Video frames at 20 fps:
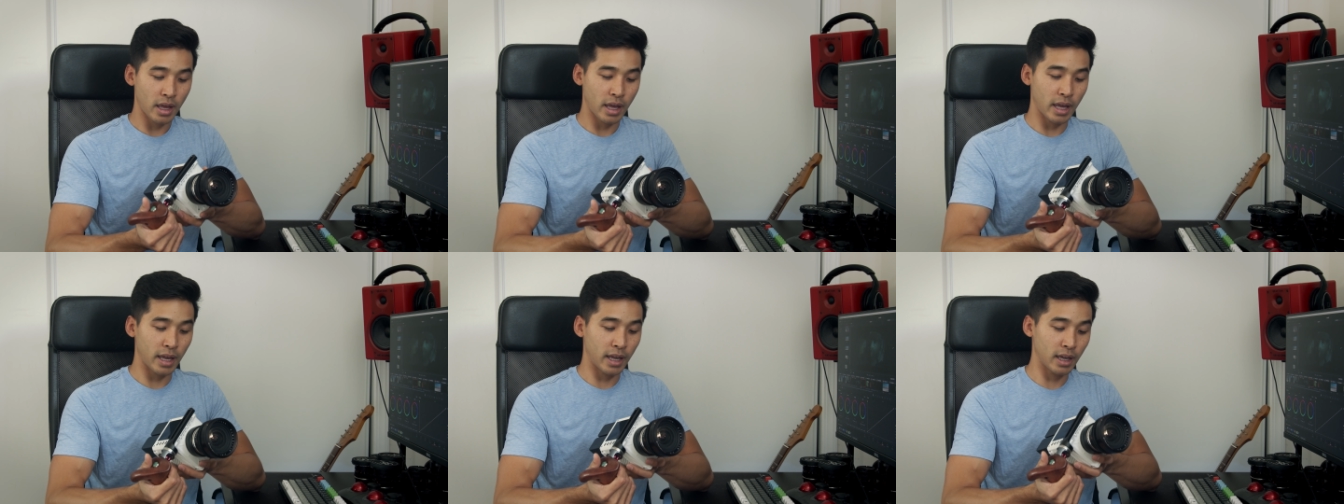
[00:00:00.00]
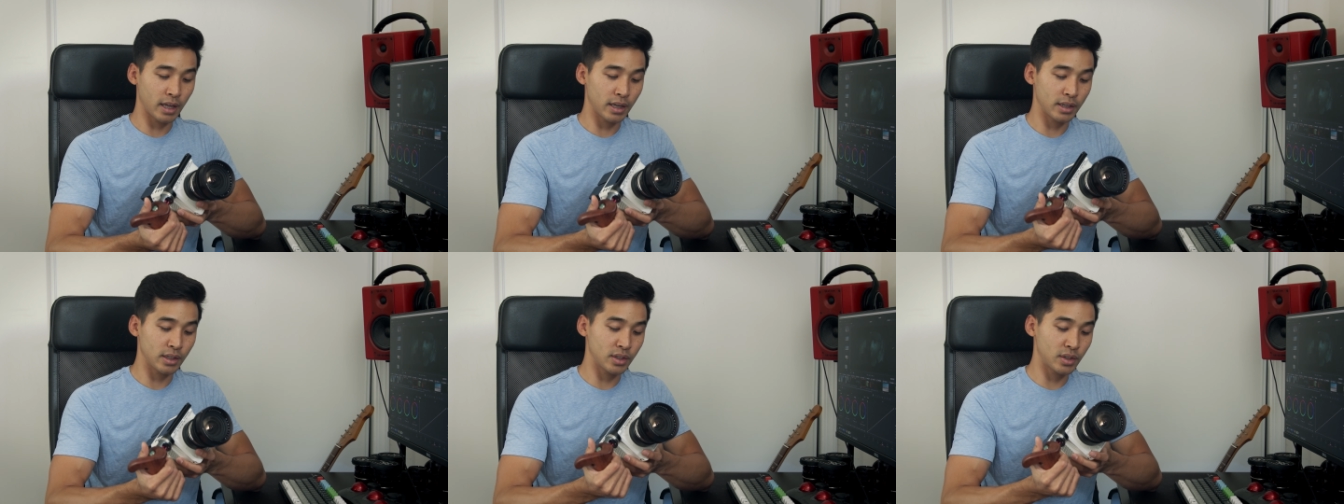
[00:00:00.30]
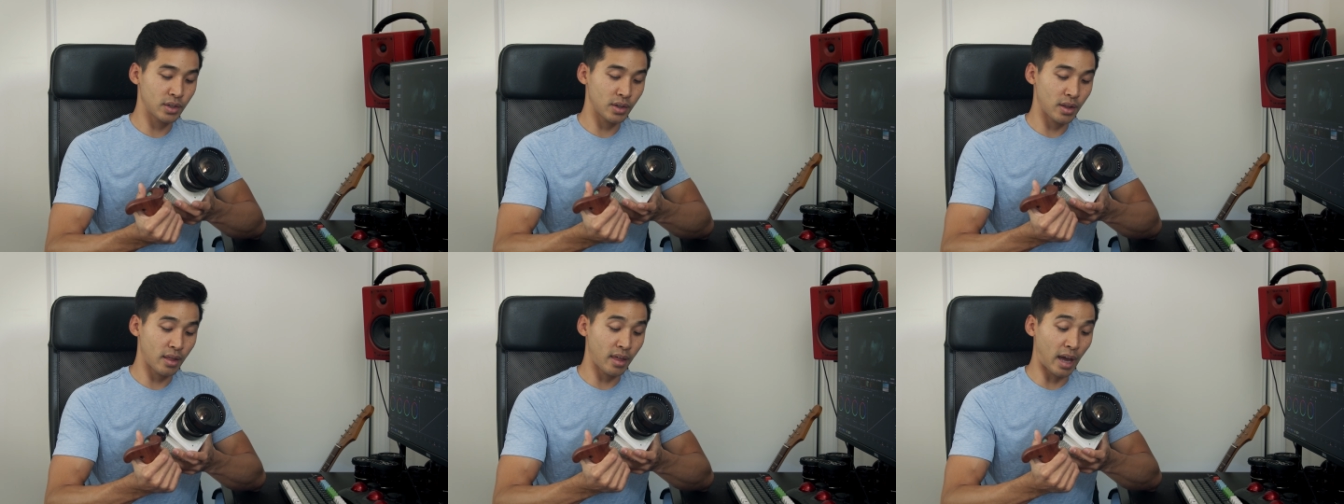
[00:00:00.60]
and
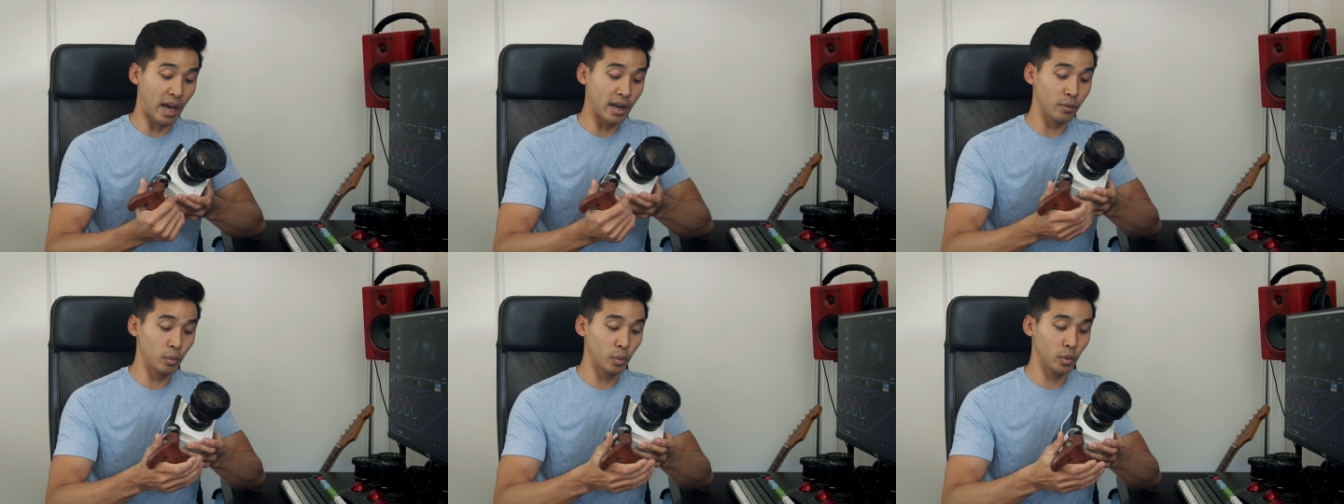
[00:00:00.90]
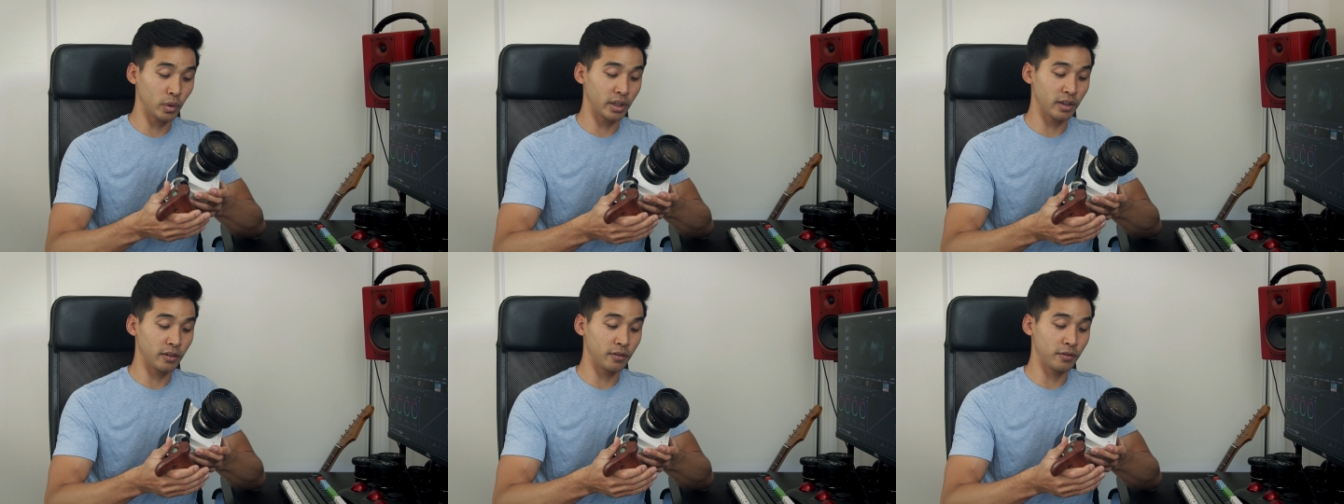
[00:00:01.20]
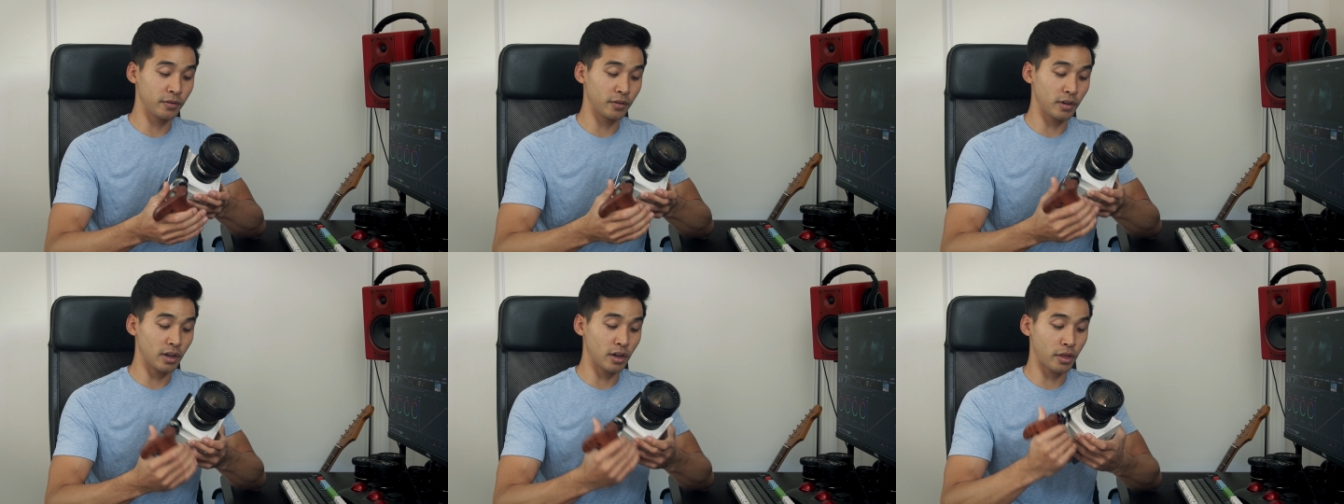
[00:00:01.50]
that will
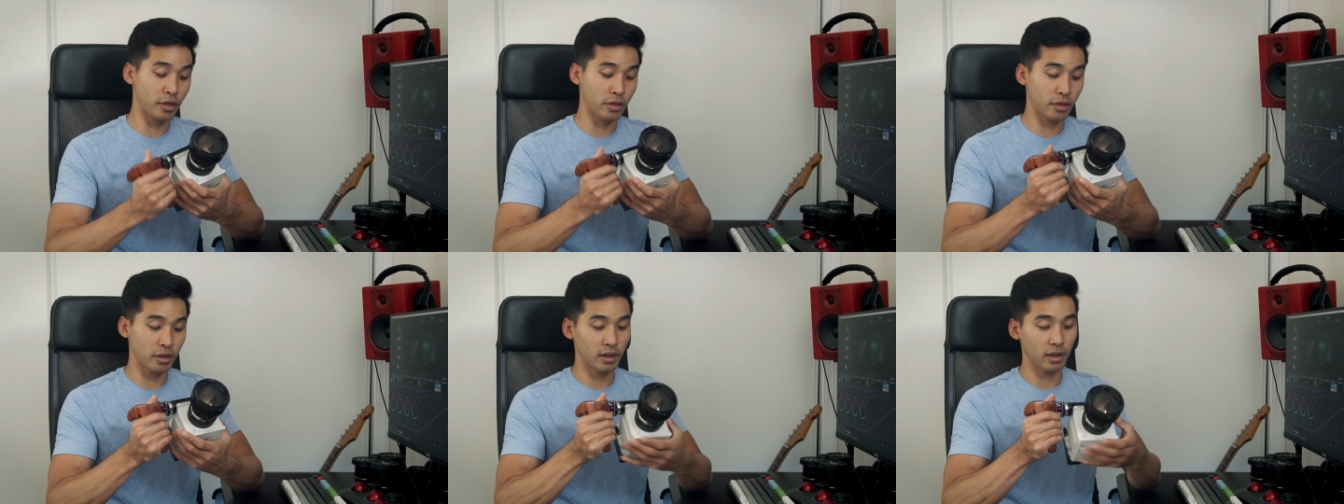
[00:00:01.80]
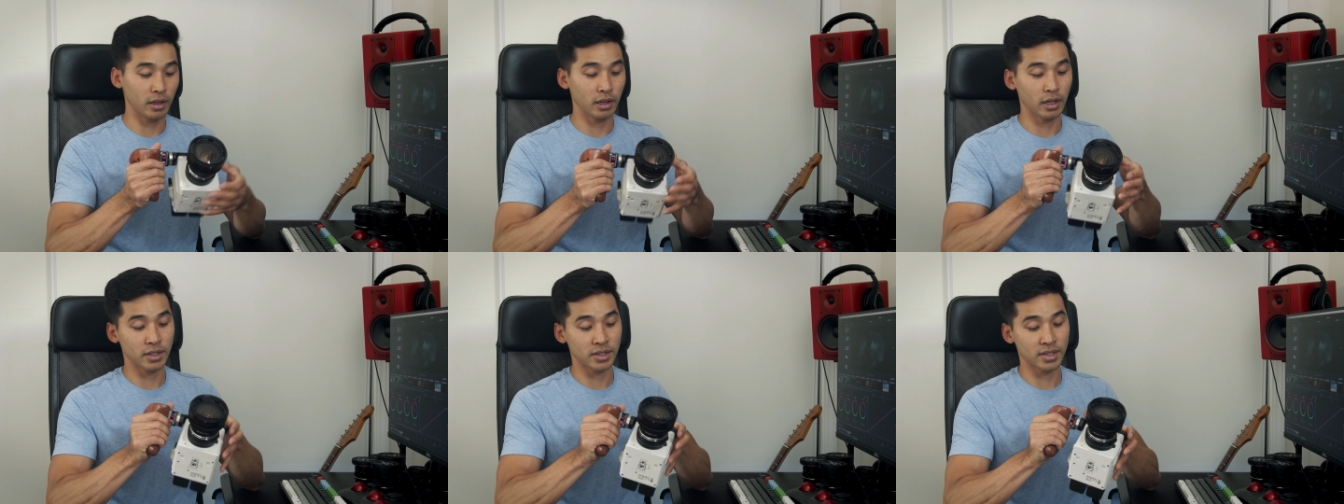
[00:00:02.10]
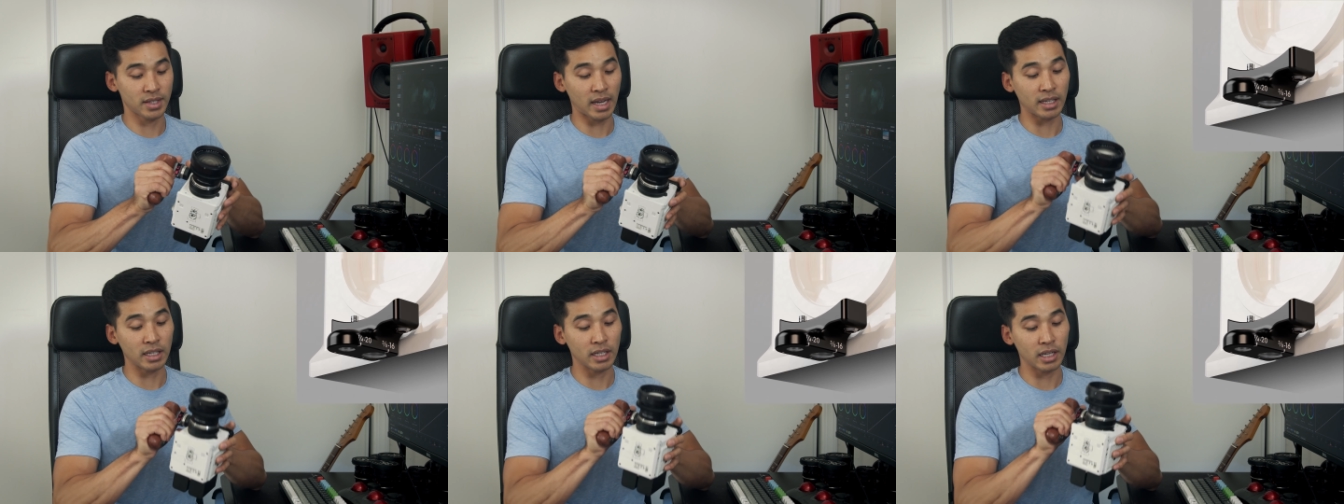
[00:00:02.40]
give a
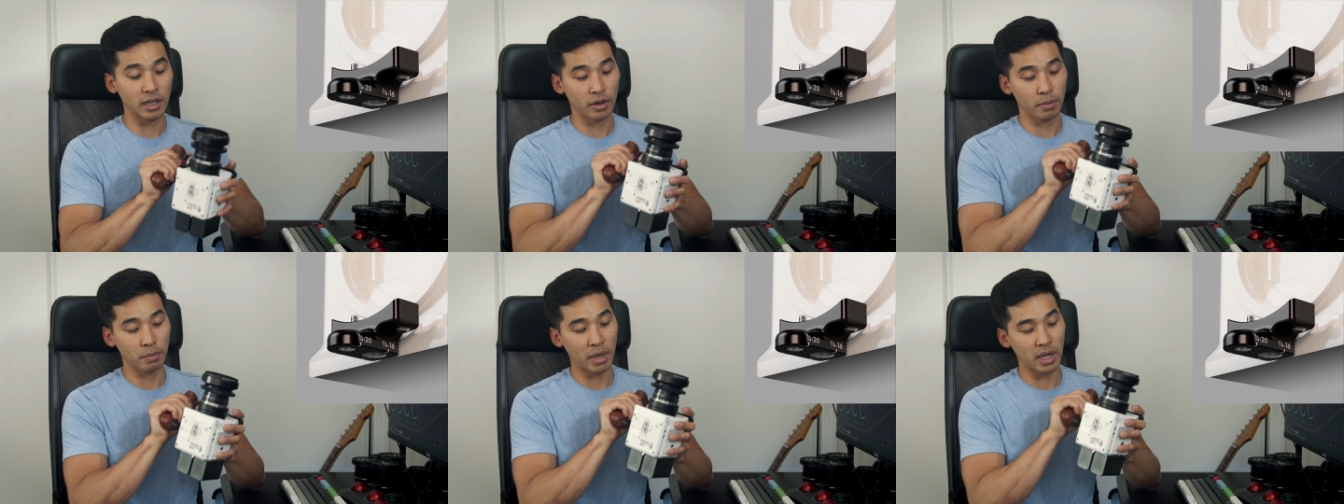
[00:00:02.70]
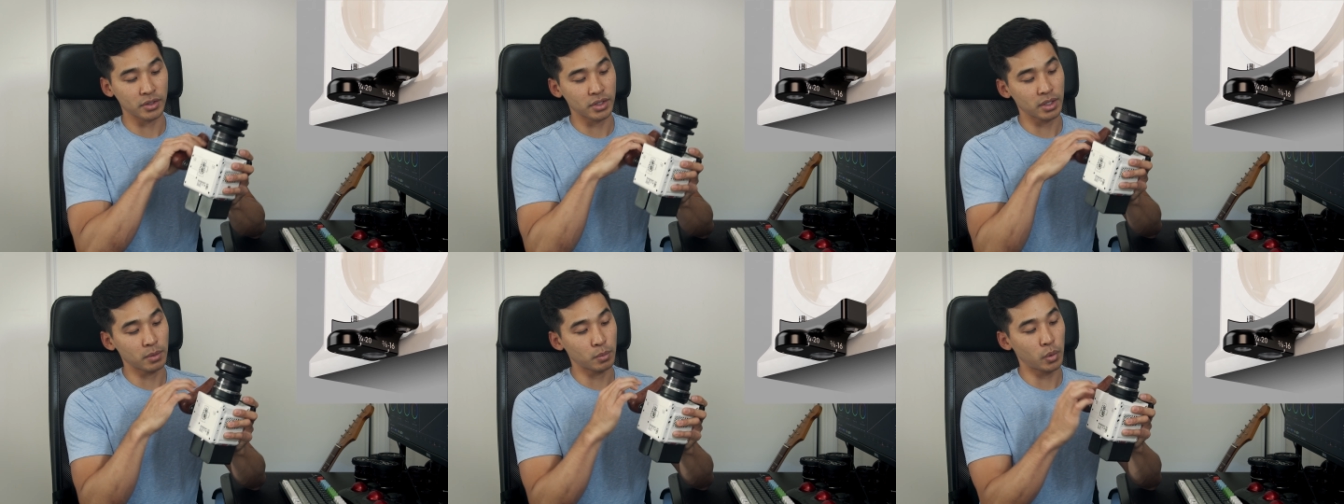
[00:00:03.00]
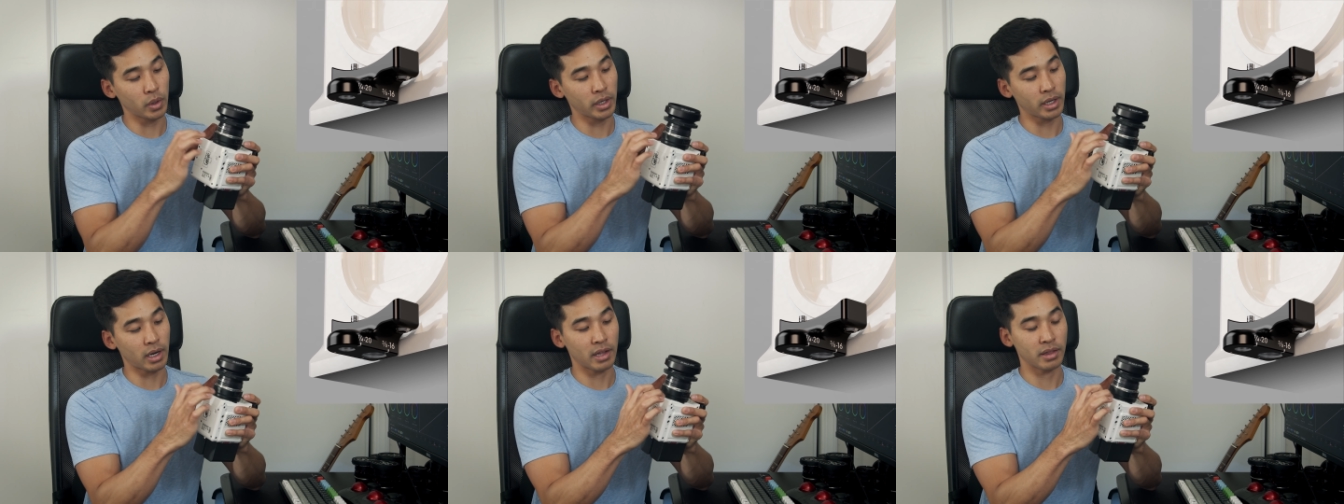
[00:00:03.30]
secondary mounting
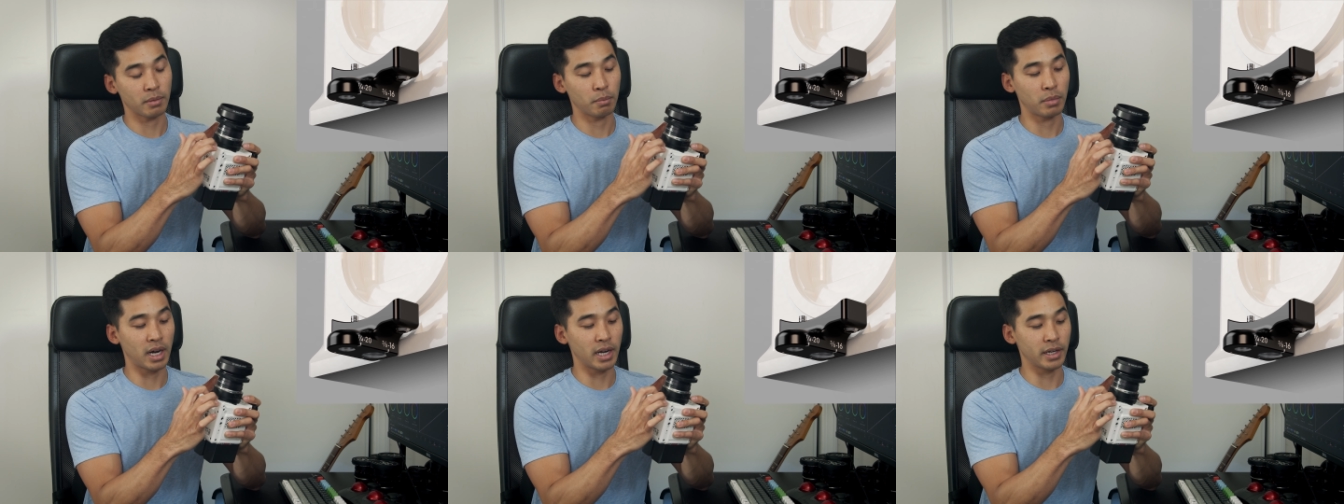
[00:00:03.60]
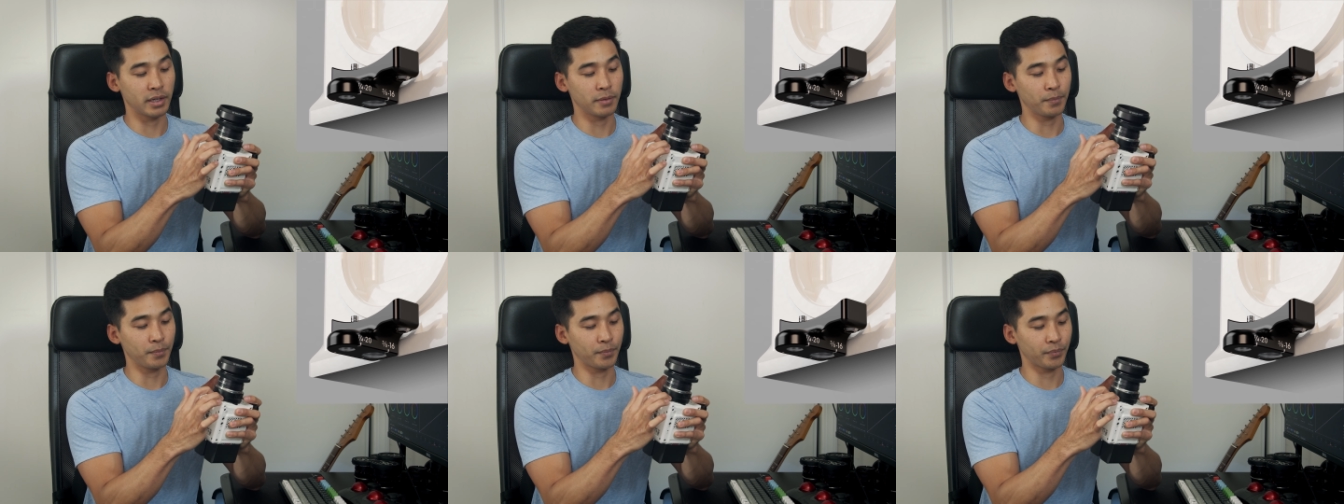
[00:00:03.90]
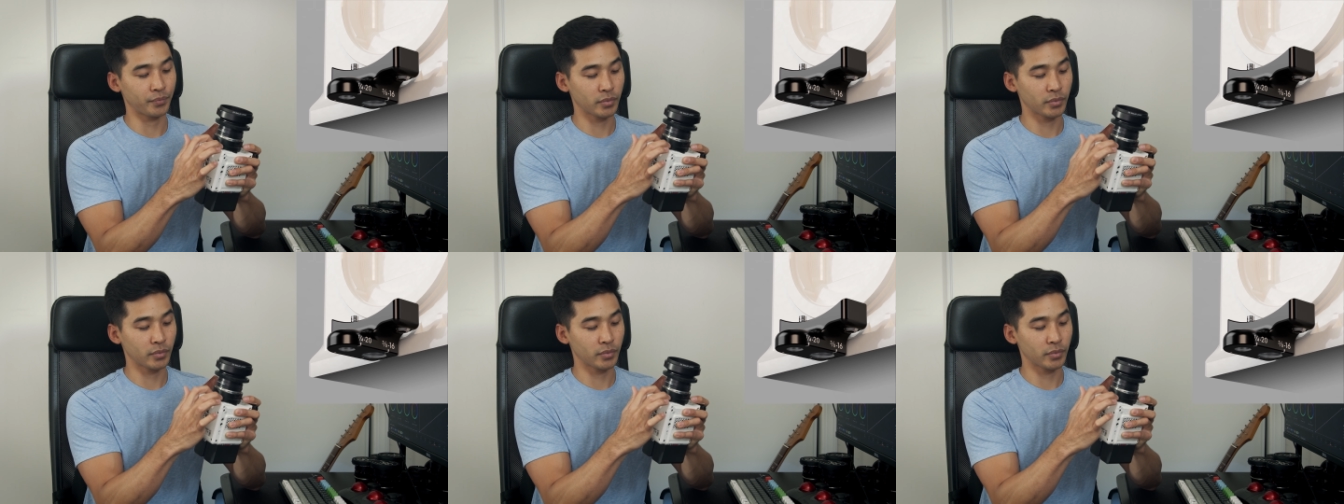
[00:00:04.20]
point on the bottom